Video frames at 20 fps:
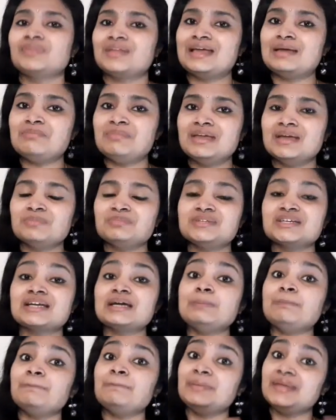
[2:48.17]
ME, MTech
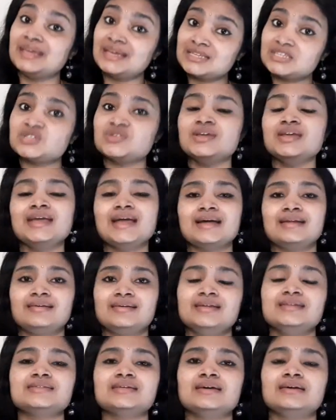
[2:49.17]
and PhD
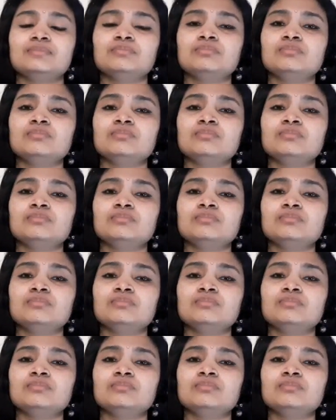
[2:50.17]
candidates,